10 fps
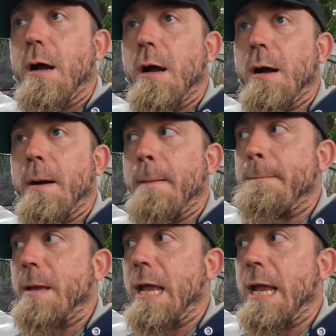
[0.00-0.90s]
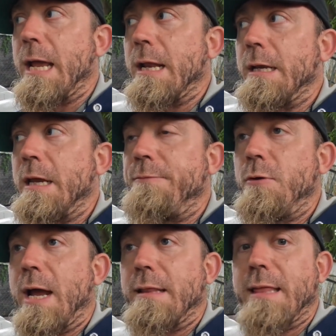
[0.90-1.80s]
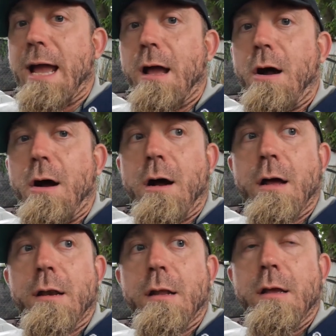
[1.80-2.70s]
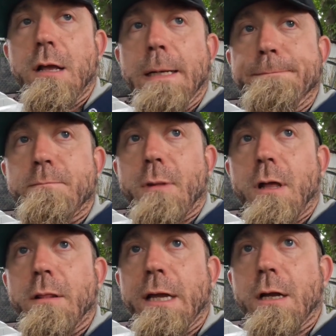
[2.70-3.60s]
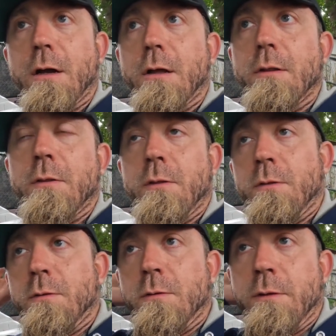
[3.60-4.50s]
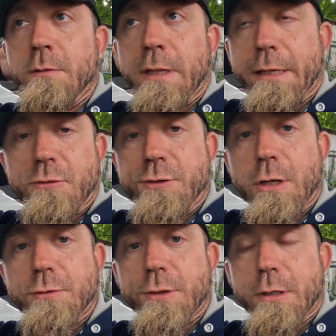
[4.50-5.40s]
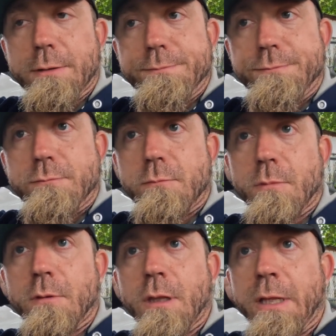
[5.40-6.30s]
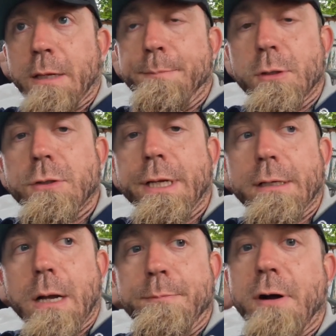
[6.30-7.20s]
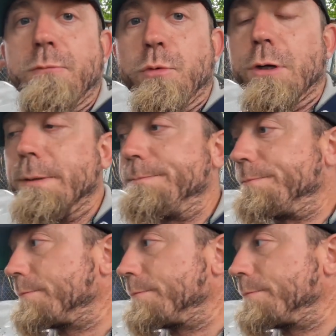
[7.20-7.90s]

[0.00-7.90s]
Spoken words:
And if you had that on like a shelter, like a building above wood,